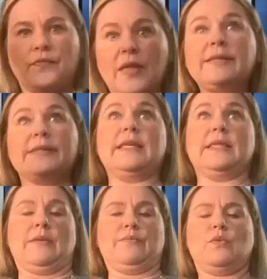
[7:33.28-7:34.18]
they see
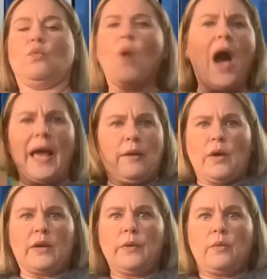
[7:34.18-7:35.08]
them. Why?
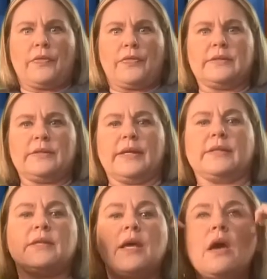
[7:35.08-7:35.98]
Why do we want these
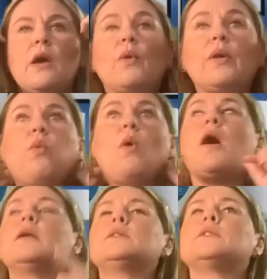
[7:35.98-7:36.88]
things? We
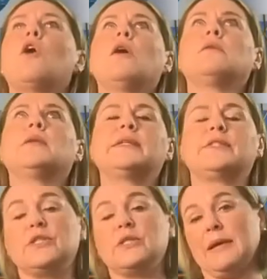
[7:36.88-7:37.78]
want our
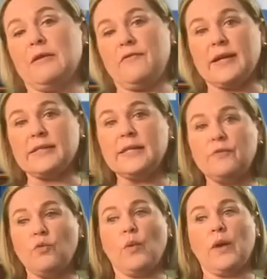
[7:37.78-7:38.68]
lesson to be effective.
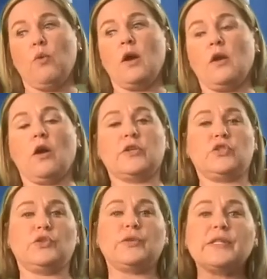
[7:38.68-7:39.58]
We want our
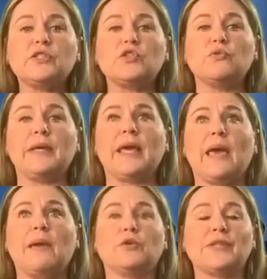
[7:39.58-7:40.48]
students to
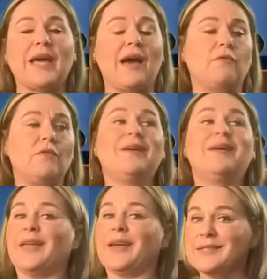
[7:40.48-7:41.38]
be able to have,
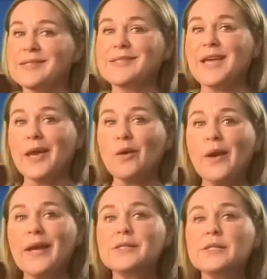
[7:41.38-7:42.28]
like I said,
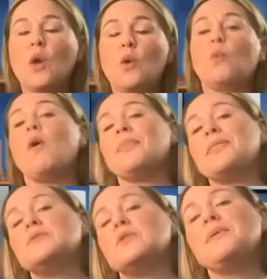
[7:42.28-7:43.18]
takeaways. We want
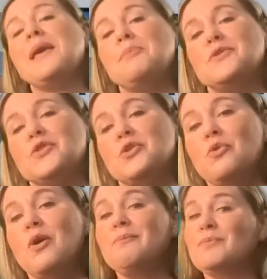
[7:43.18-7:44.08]
them to be able
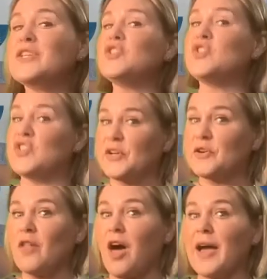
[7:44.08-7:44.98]
to
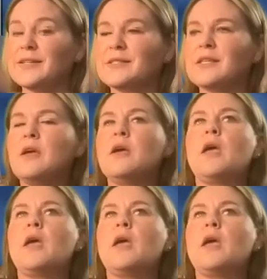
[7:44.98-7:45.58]
generalize